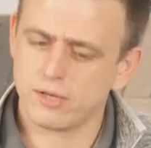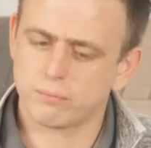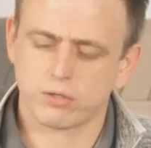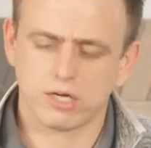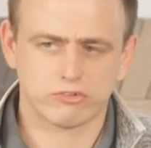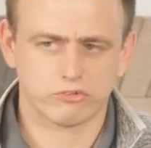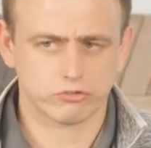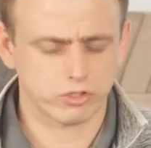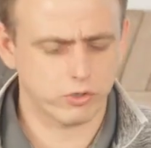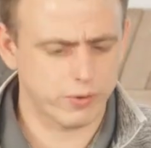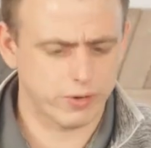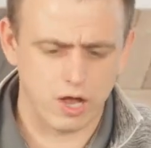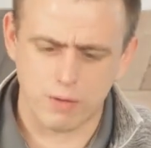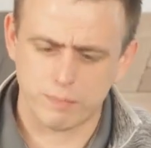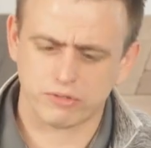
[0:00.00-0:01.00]
prices are going
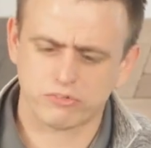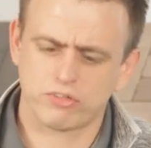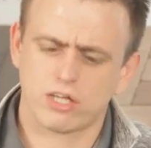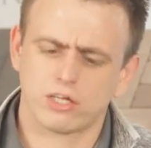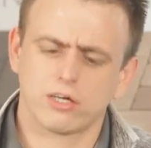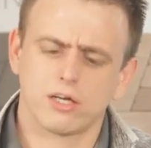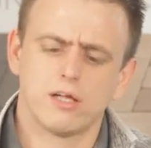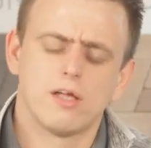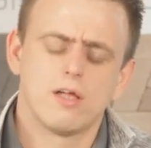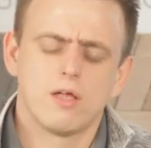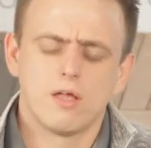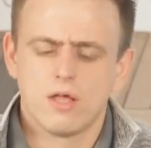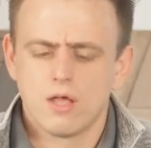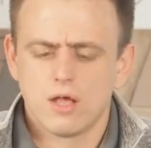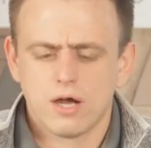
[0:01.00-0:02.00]
up, etc.
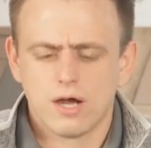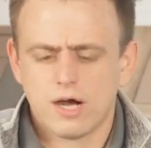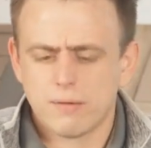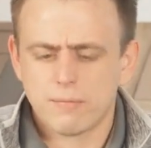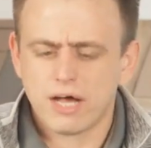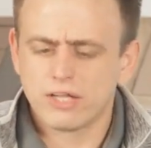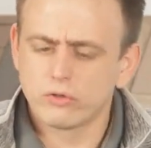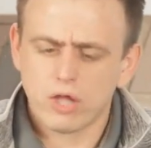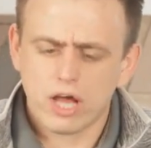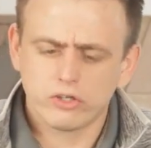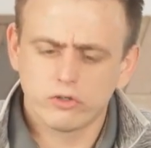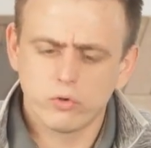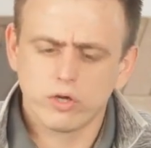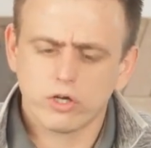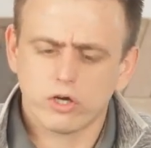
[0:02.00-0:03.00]
I
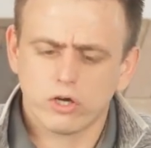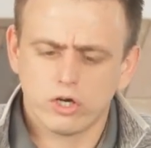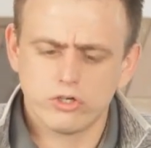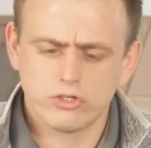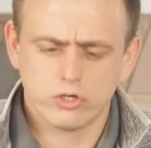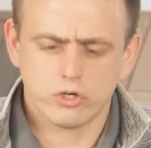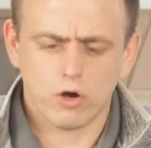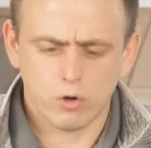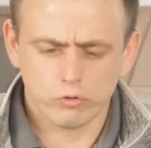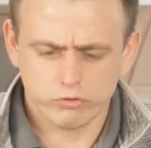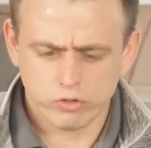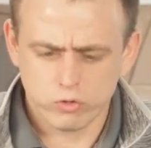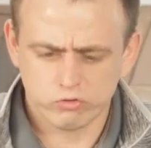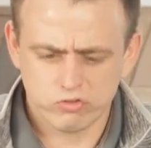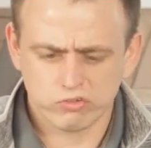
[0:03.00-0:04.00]
do encourage you to also
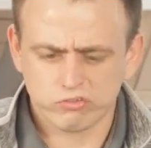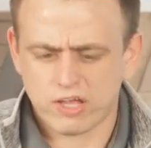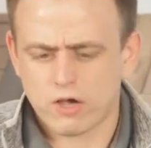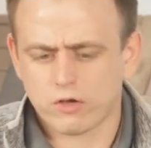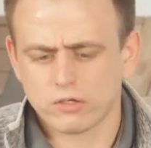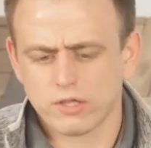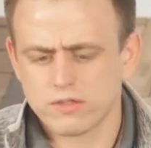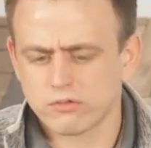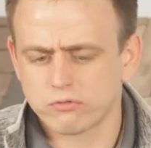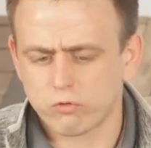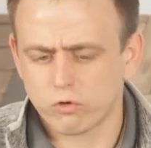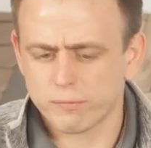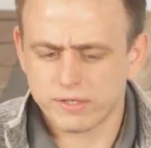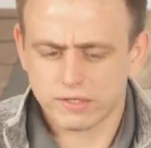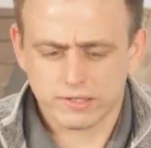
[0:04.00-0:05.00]
use this calculate this
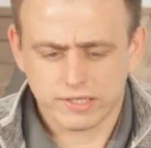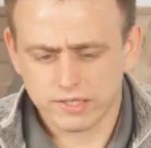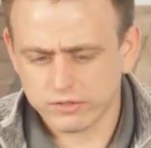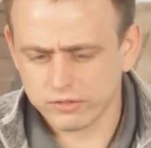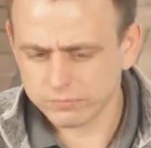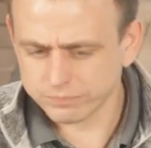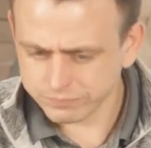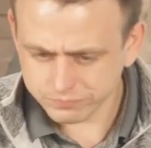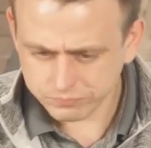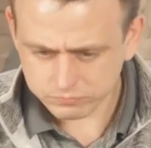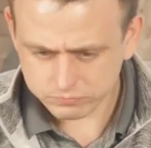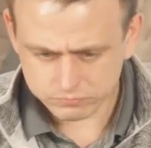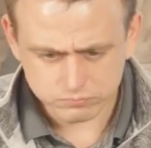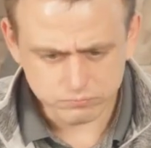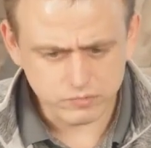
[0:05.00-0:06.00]
for me link,
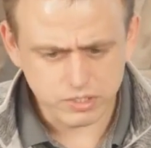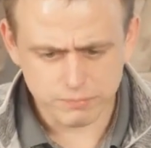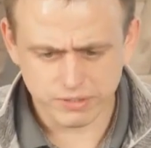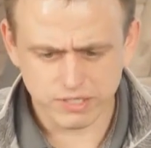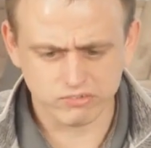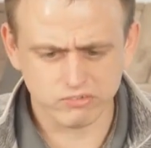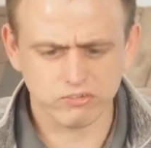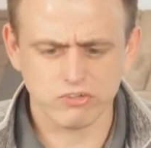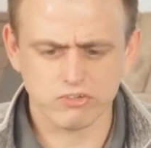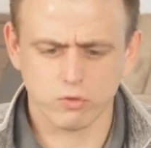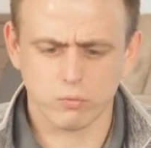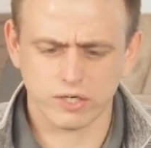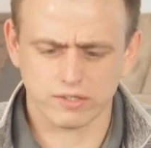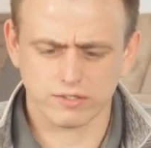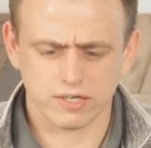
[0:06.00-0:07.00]
because essentially
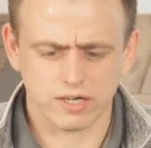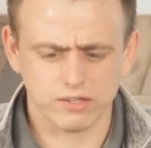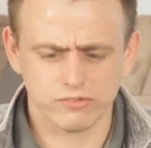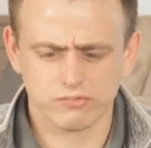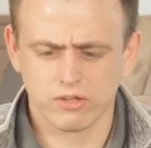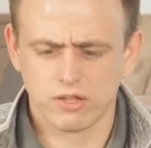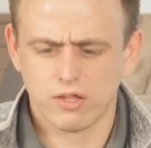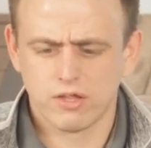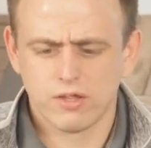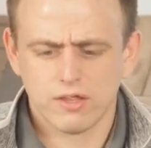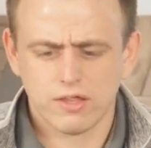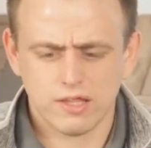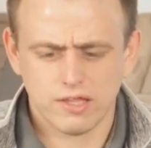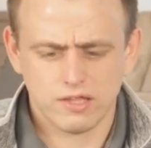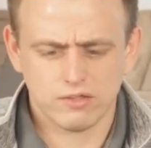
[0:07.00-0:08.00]
what it does
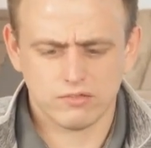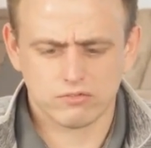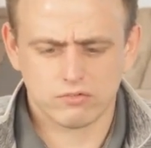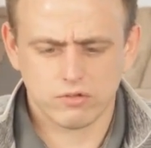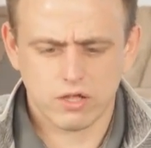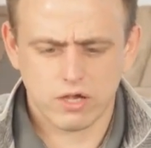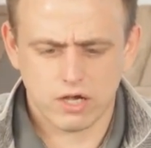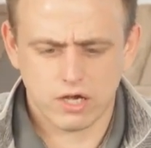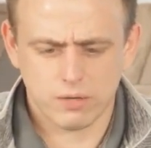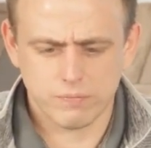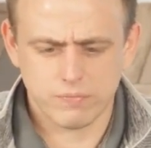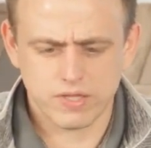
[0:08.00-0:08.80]
is the